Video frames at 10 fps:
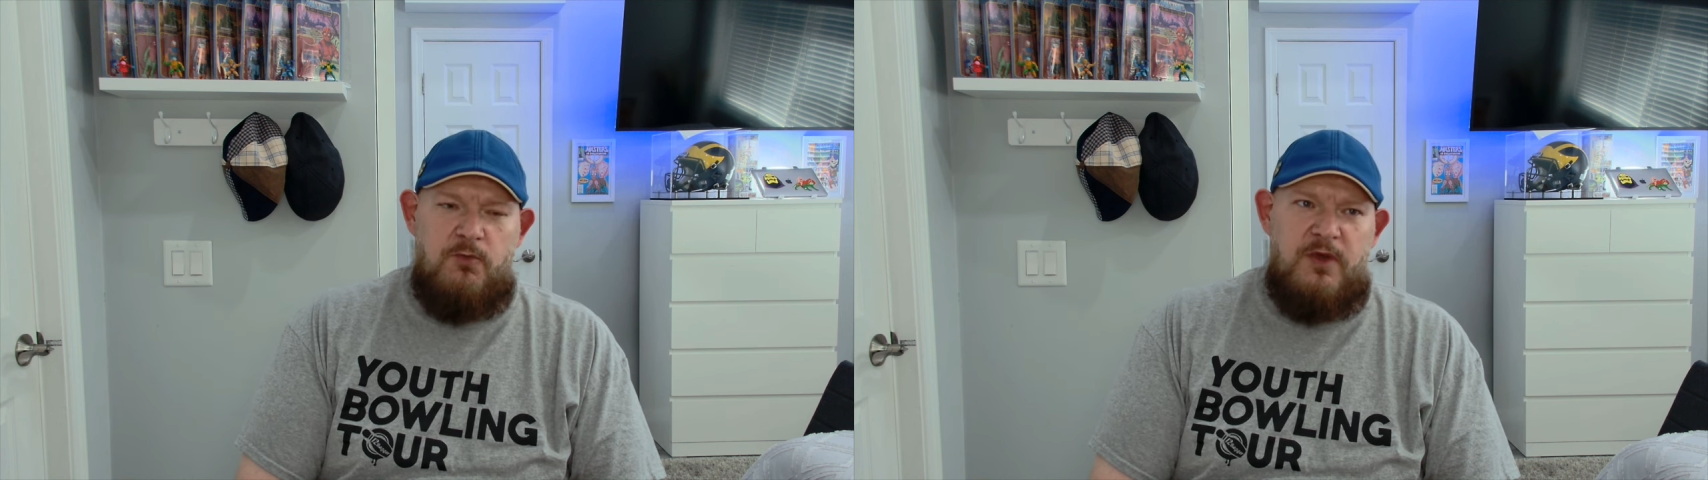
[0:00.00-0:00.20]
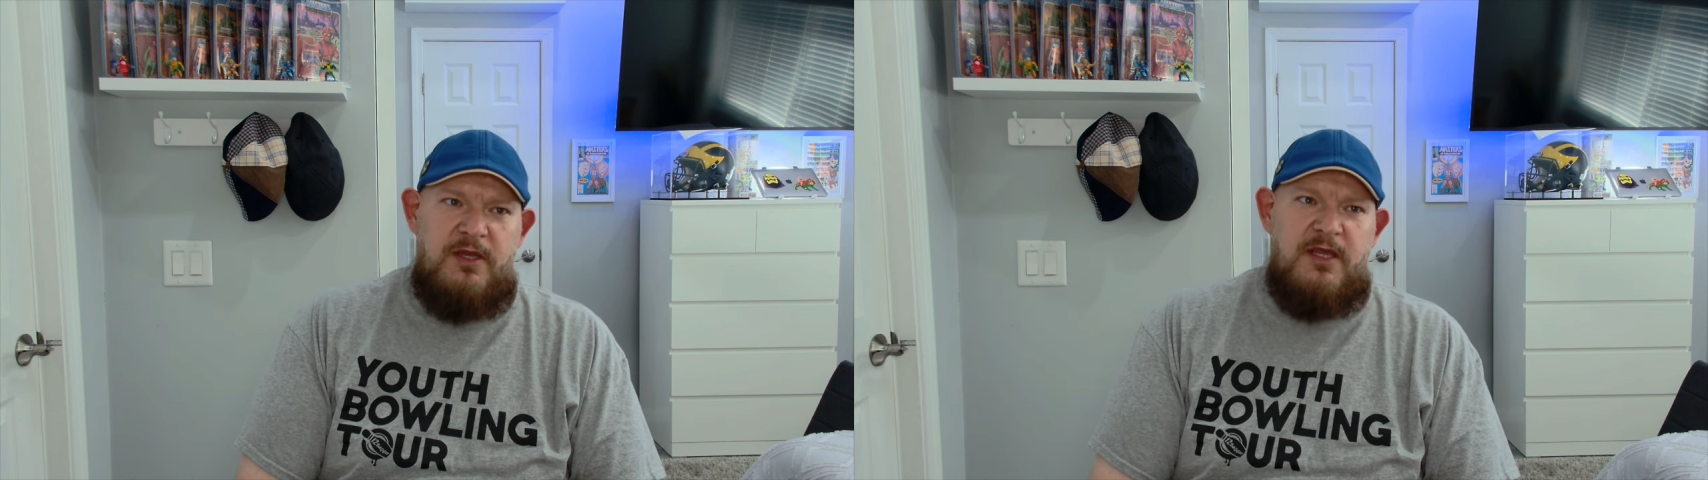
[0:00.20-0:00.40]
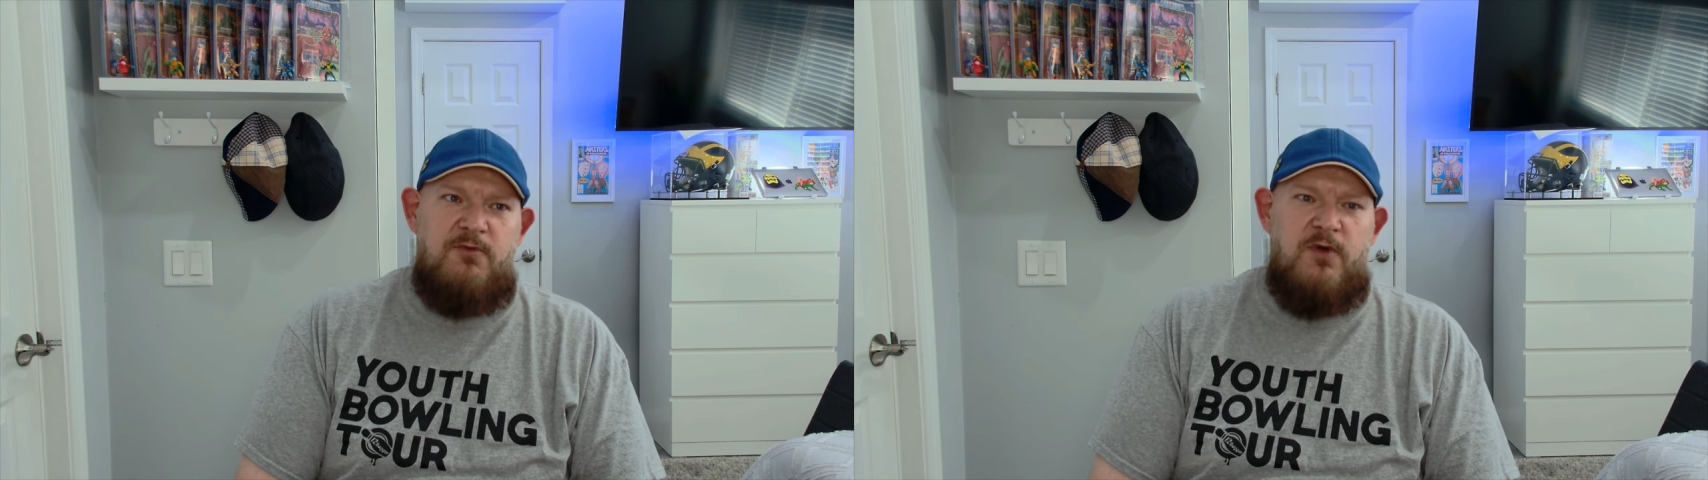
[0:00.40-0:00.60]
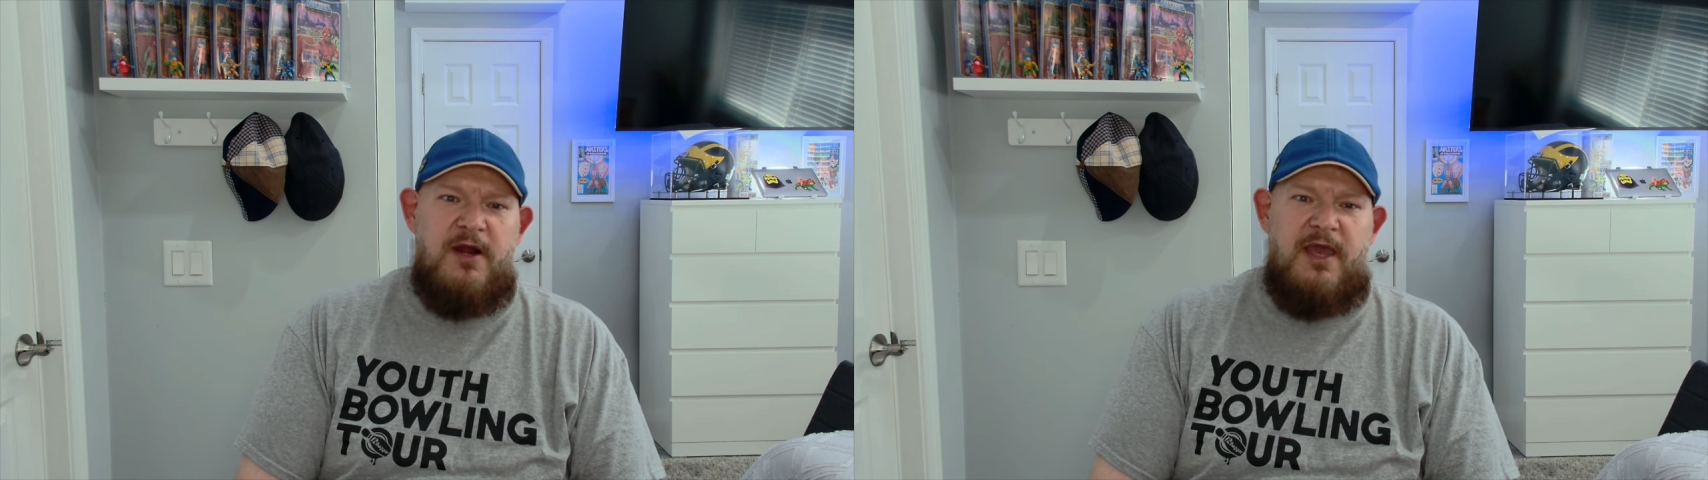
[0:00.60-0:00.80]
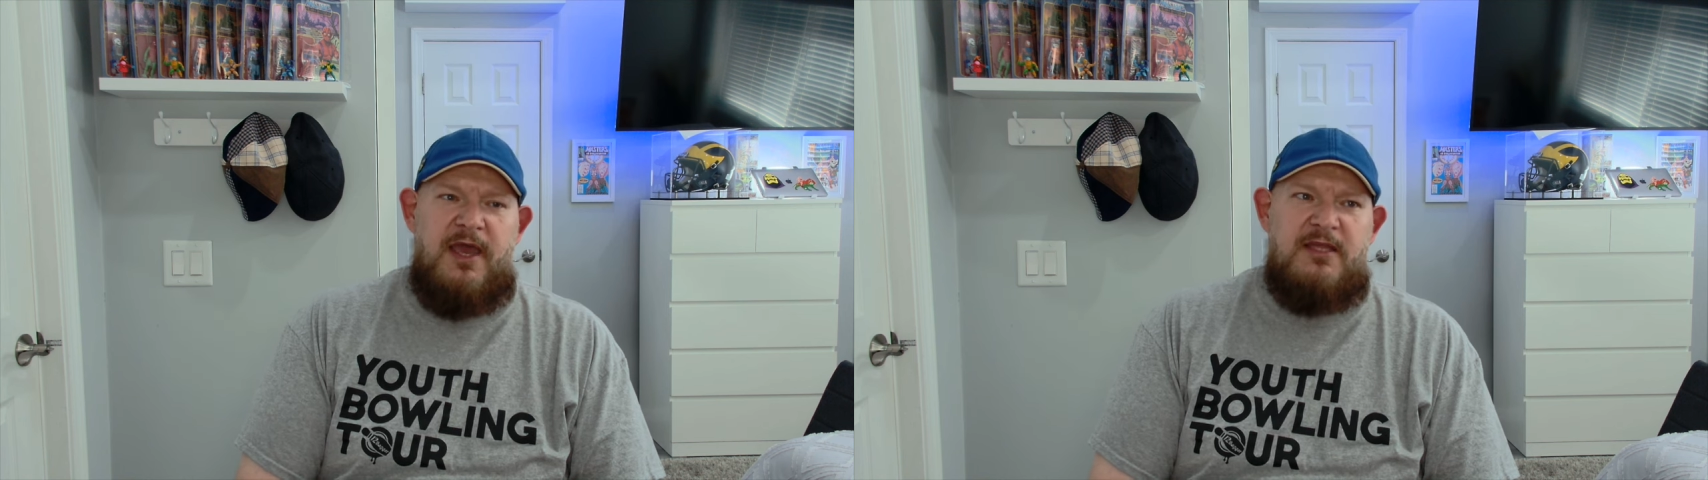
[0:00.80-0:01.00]
we did run
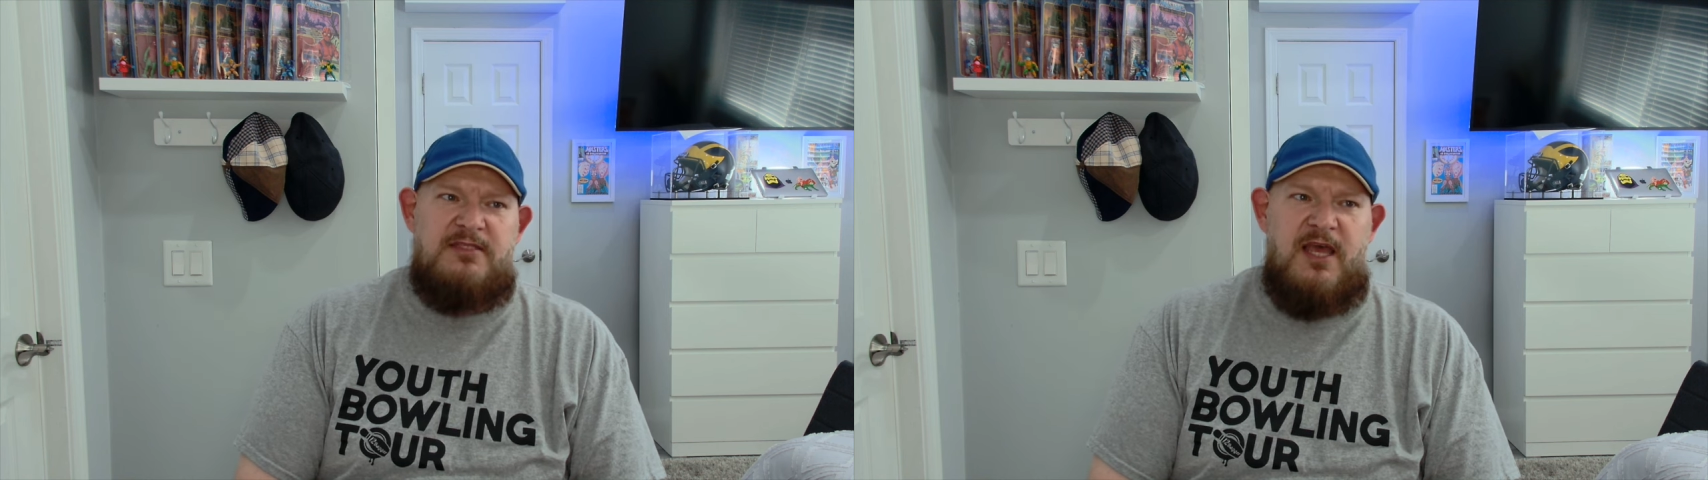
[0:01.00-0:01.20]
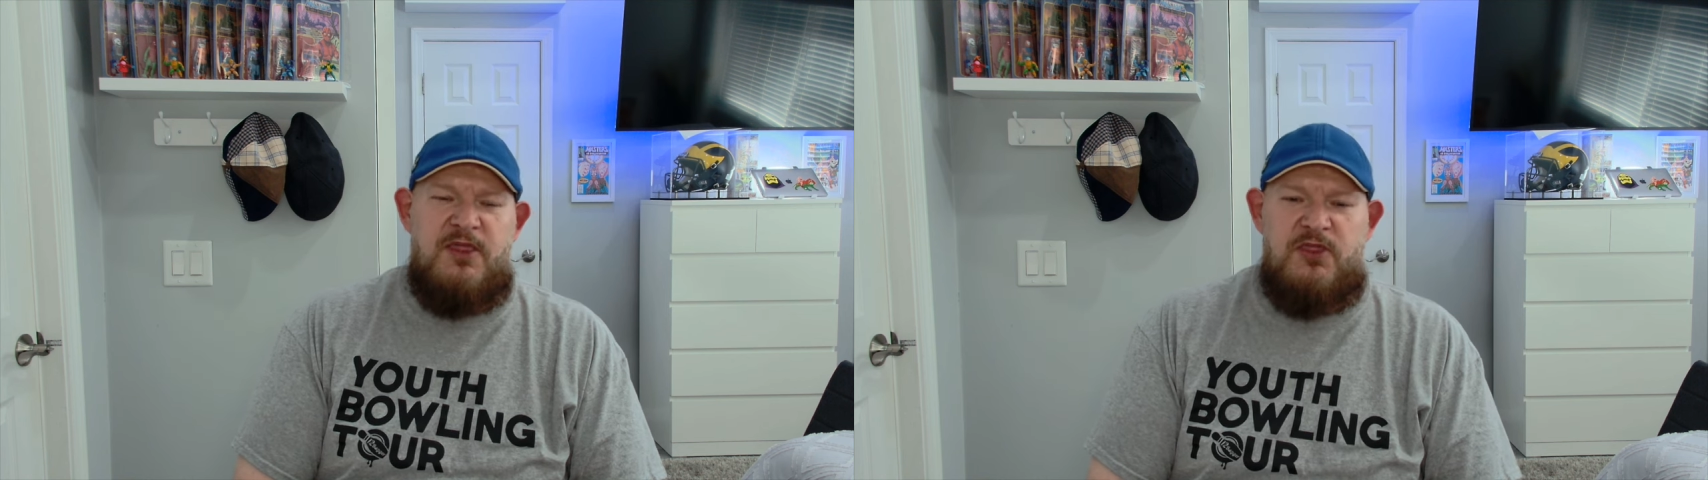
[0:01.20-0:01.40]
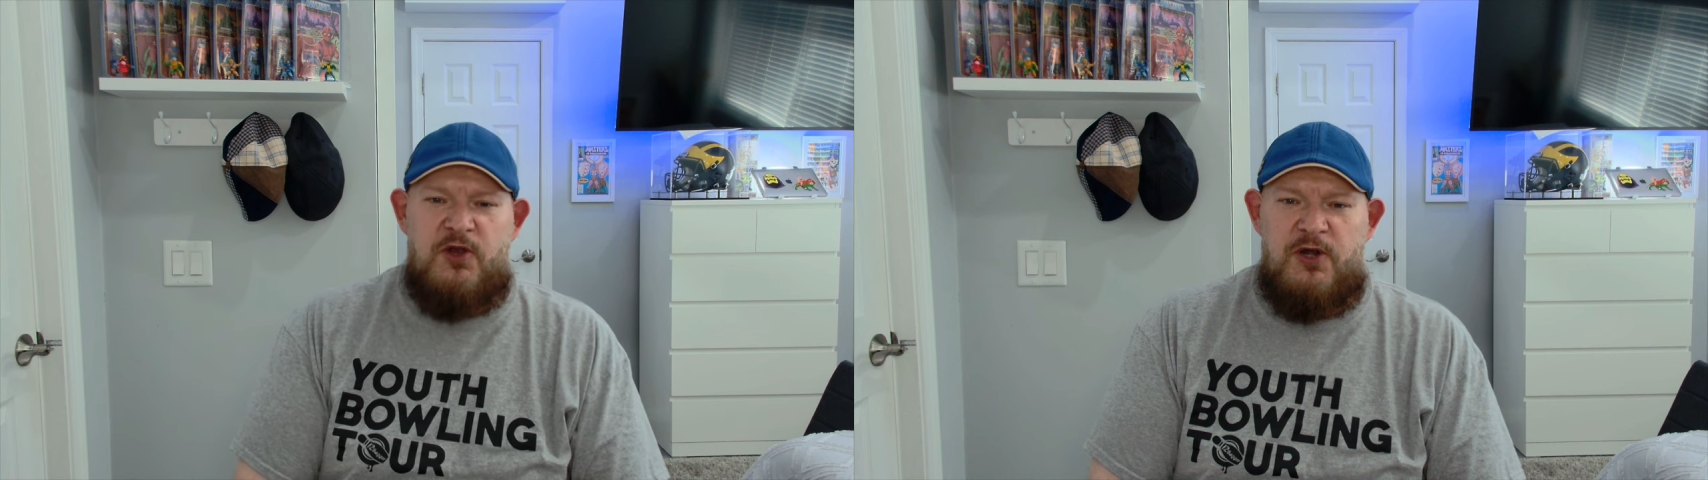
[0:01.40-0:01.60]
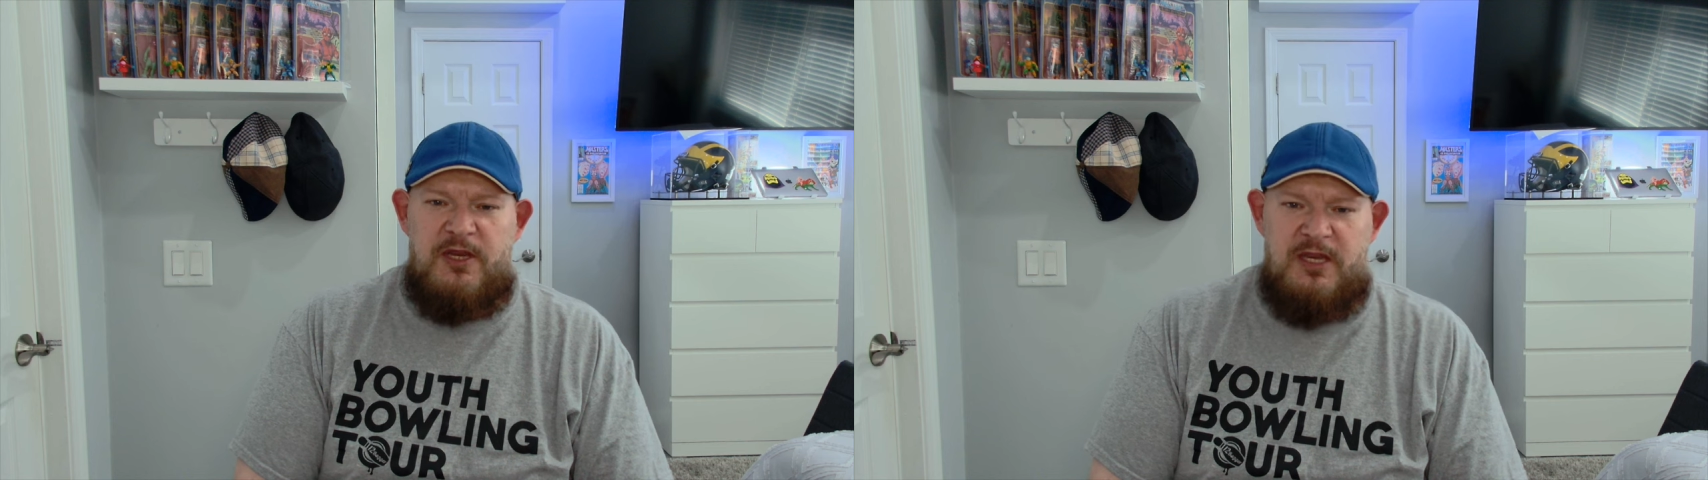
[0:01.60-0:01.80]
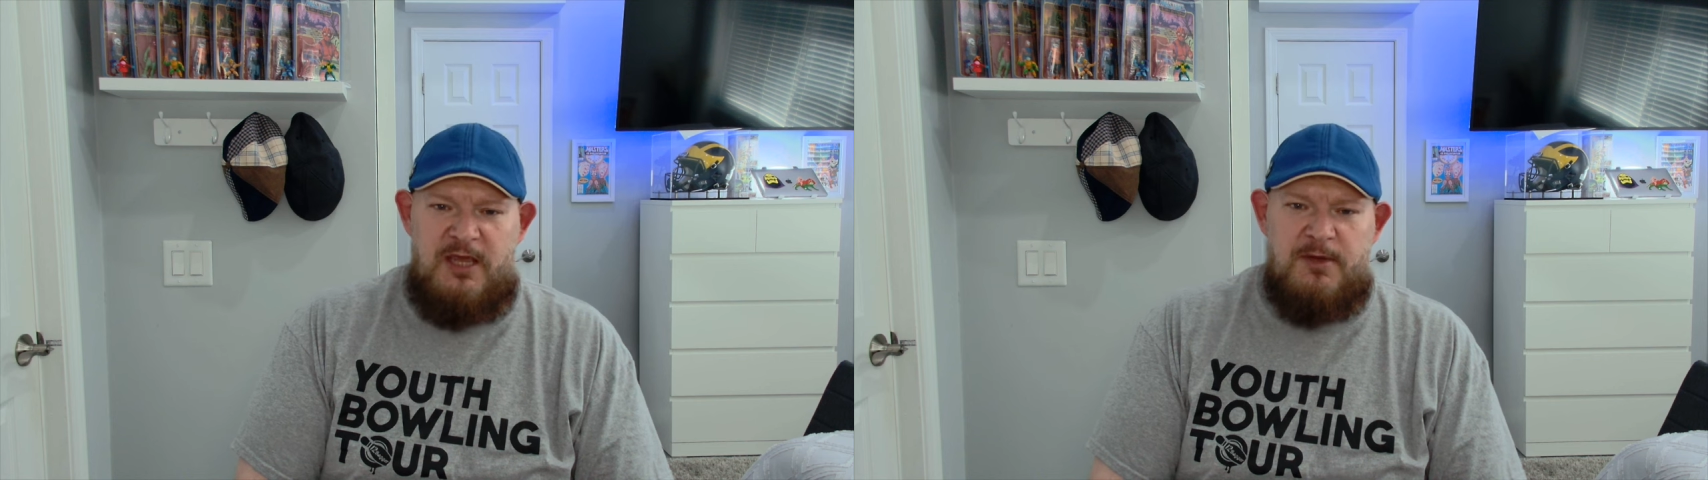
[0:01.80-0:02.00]
a 1030
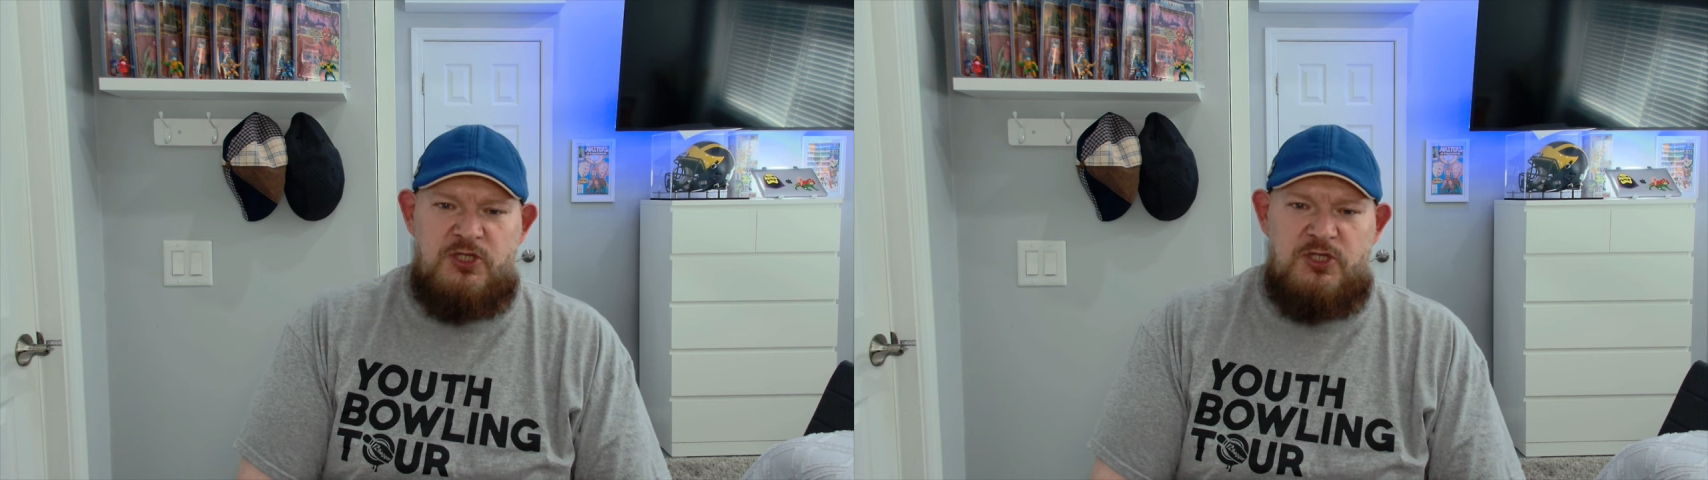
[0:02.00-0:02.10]
NEMA